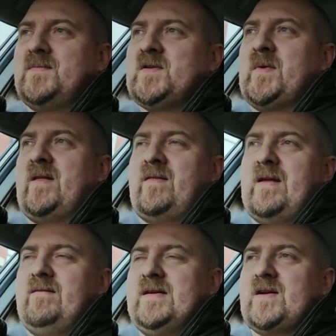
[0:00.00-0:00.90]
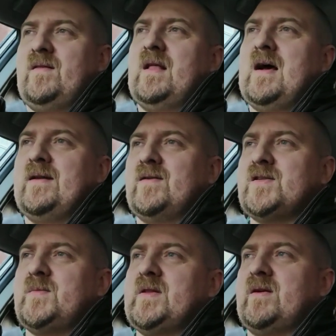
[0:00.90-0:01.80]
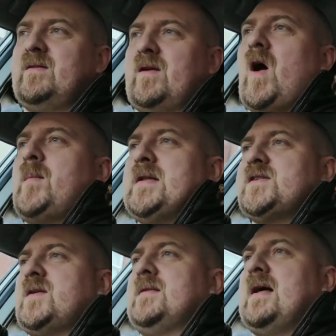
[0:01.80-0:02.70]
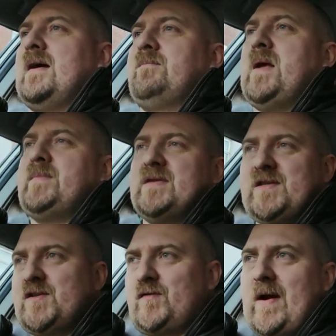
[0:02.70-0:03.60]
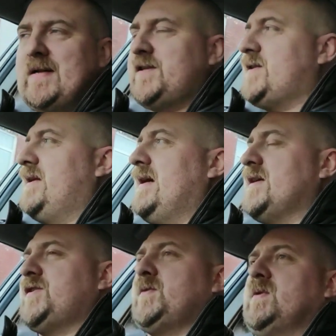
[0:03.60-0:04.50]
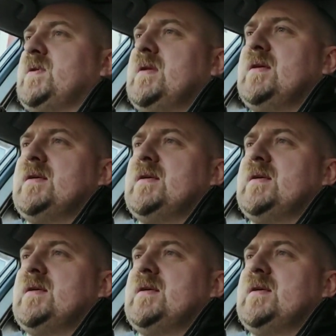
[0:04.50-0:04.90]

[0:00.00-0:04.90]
Some of the theories online, or some of the comments online, maybe stretch the actual